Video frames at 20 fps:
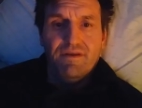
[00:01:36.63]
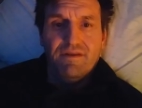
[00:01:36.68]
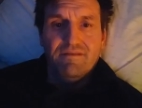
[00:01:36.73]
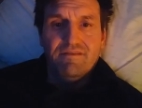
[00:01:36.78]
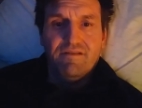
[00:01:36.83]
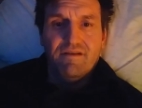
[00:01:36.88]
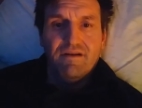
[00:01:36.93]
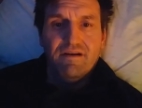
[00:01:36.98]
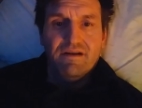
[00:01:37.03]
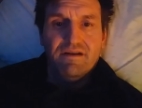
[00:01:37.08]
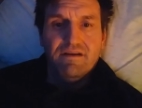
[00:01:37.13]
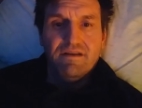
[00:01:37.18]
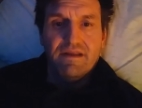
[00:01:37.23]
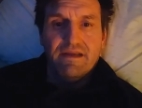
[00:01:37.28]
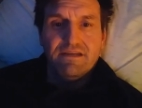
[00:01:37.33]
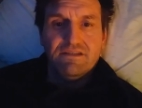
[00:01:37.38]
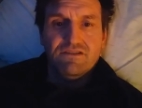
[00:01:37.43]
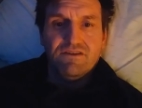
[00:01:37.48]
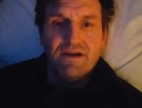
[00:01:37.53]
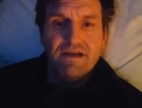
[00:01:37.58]
and started
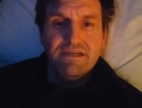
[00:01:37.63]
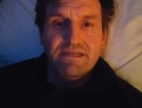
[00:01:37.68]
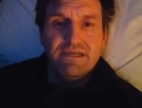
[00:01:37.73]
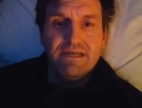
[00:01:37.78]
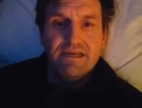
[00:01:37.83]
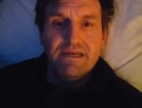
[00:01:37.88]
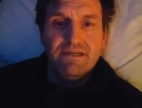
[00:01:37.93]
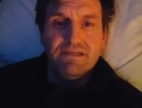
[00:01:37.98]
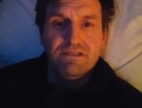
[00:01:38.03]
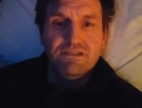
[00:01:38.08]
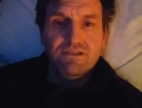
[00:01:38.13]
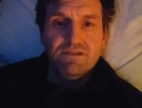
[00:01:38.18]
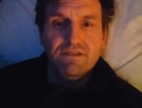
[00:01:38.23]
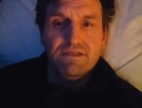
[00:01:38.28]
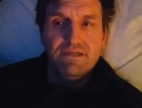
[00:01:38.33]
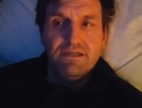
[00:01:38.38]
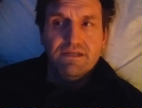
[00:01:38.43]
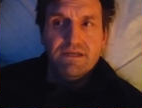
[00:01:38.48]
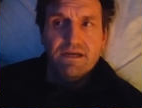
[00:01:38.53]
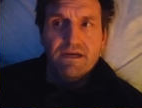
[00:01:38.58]
like trying to get into
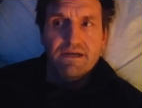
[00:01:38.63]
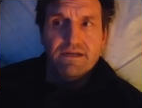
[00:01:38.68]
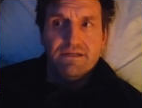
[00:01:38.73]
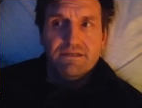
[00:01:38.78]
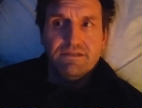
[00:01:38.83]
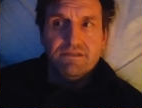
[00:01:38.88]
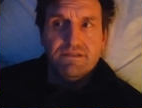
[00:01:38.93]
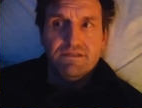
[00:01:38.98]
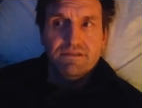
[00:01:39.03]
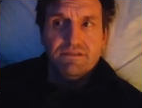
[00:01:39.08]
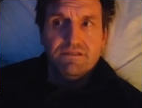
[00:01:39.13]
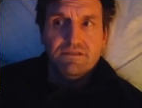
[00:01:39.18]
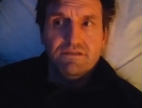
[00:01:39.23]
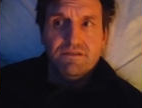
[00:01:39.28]
the uh, to,